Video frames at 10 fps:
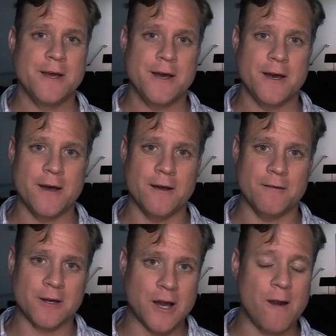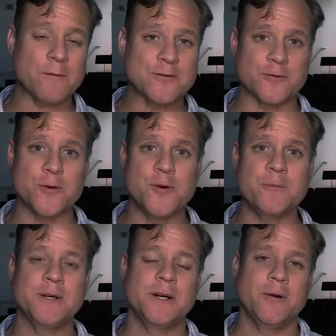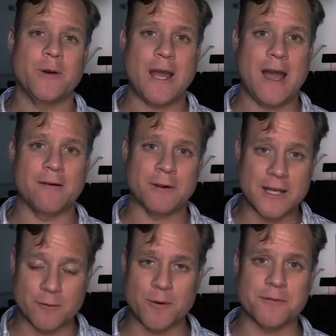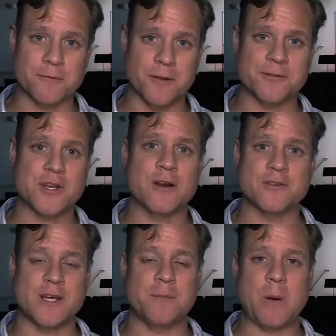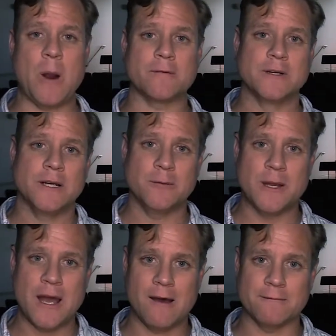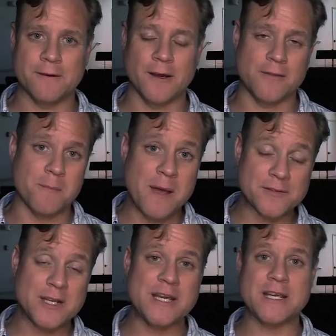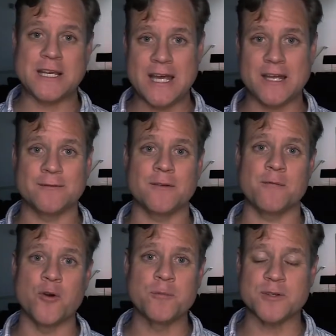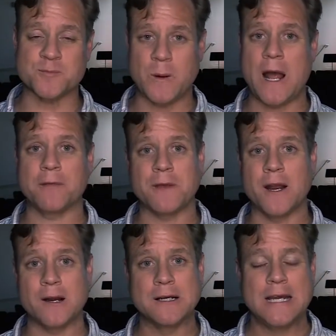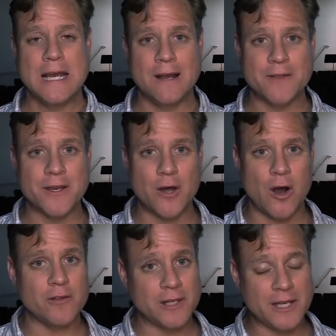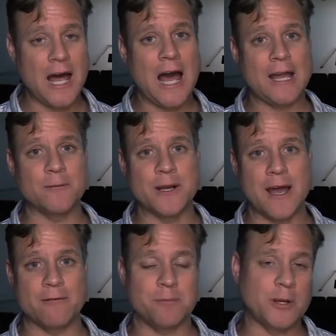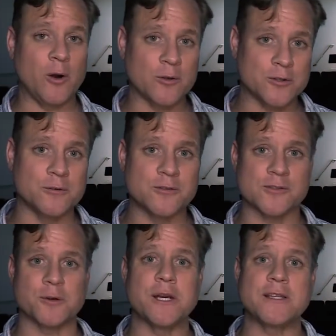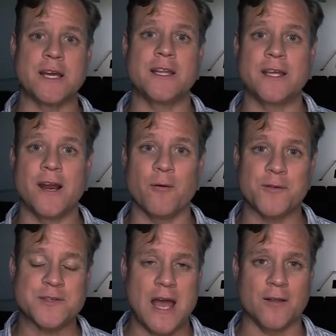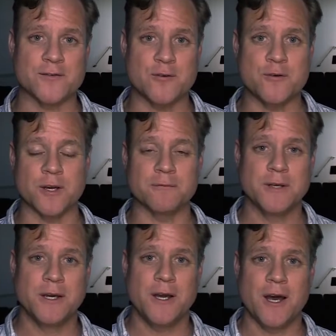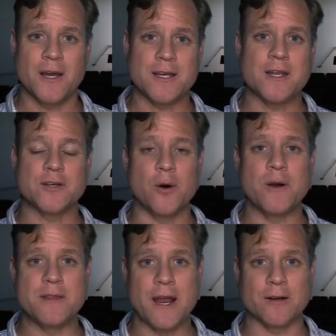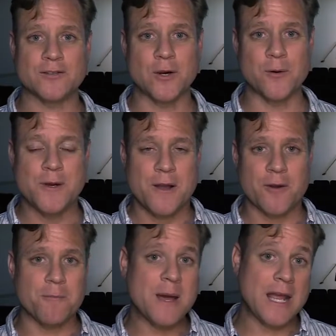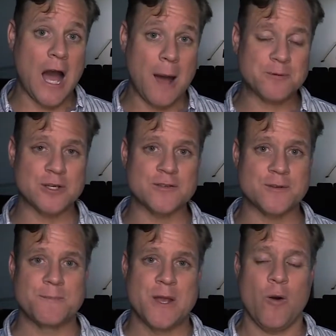the conference room. We have, again, with chairs set apart. We have the mezzanine, again, room to spread out there. And then on the lanai, we have a big old huge screen in there with sound, so you can, again, go in there. So there are many options.